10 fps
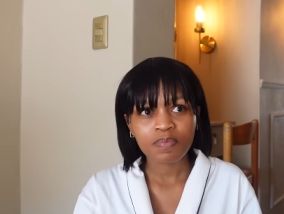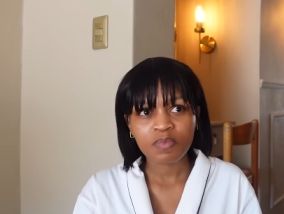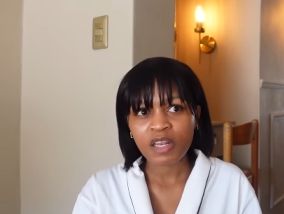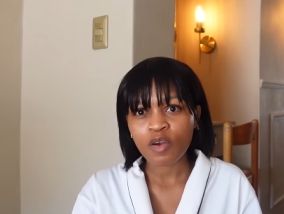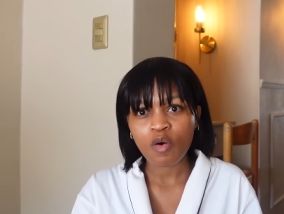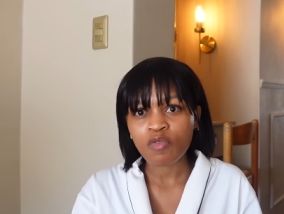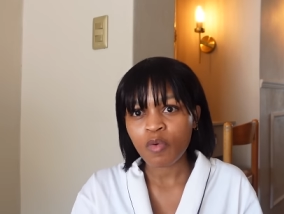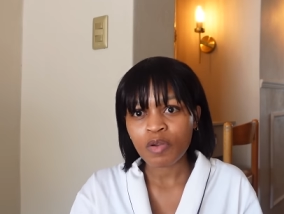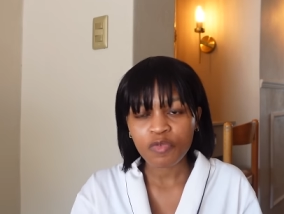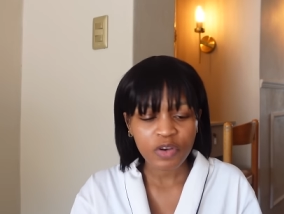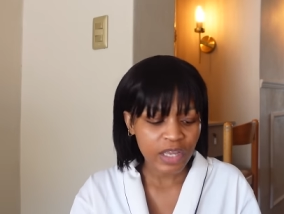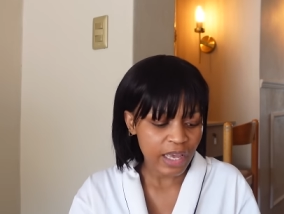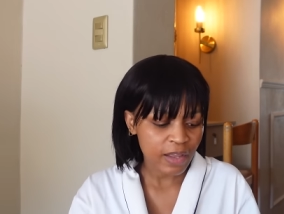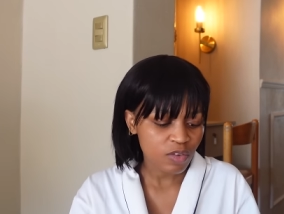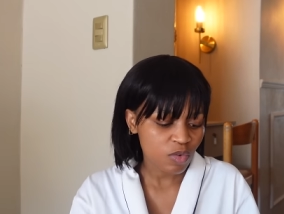spending over
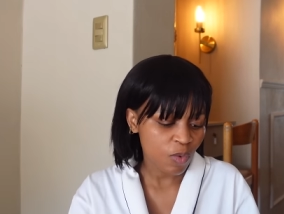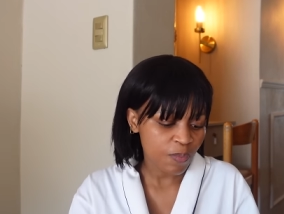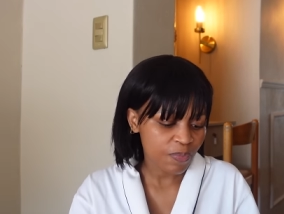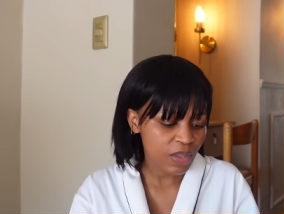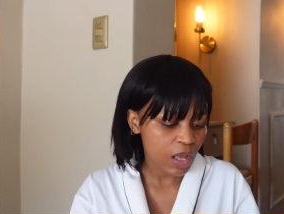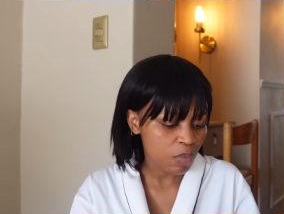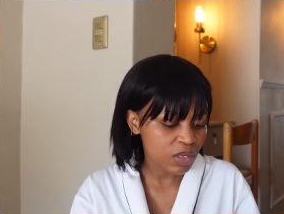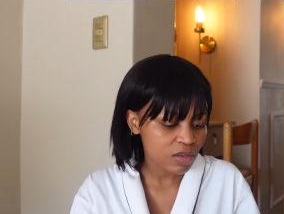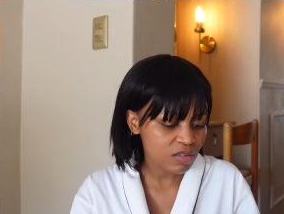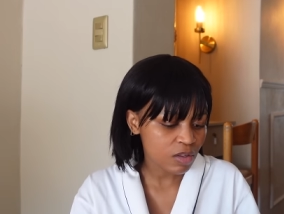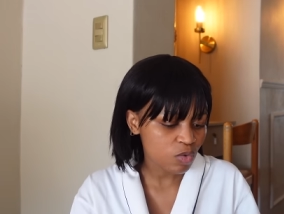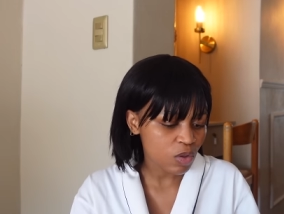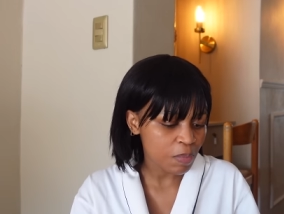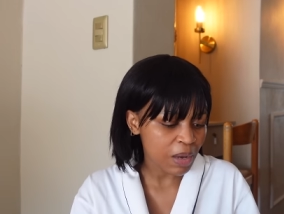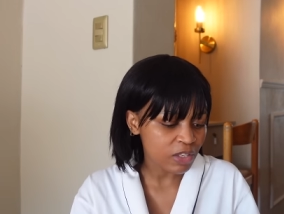140k so yeah we didn't stick to
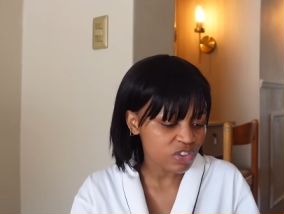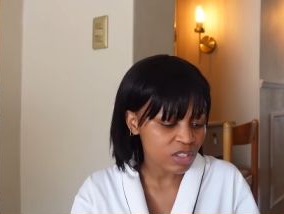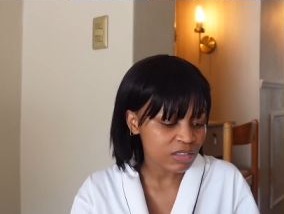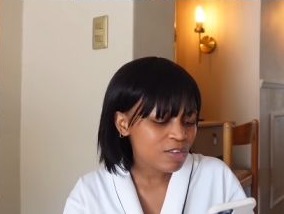the budget